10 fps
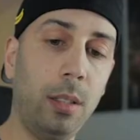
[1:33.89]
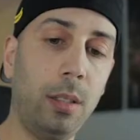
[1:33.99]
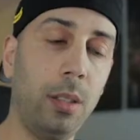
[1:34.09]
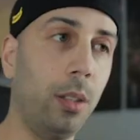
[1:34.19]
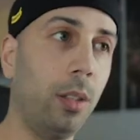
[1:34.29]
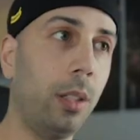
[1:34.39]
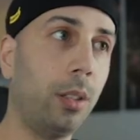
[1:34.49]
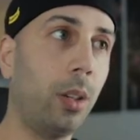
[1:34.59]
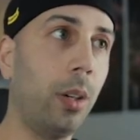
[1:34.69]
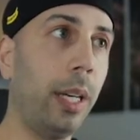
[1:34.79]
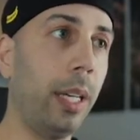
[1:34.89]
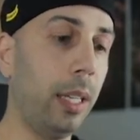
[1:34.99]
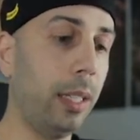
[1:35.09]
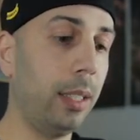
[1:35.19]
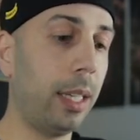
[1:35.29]
So let's go ahead
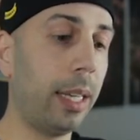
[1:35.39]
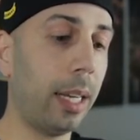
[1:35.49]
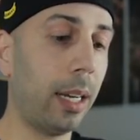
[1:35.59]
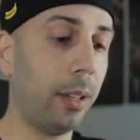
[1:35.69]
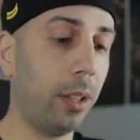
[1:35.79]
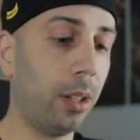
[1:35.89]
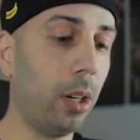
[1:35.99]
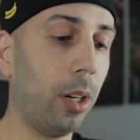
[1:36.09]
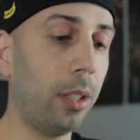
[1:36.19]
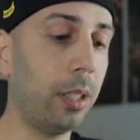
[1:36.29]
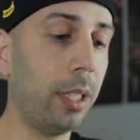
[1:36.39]
and take out the cards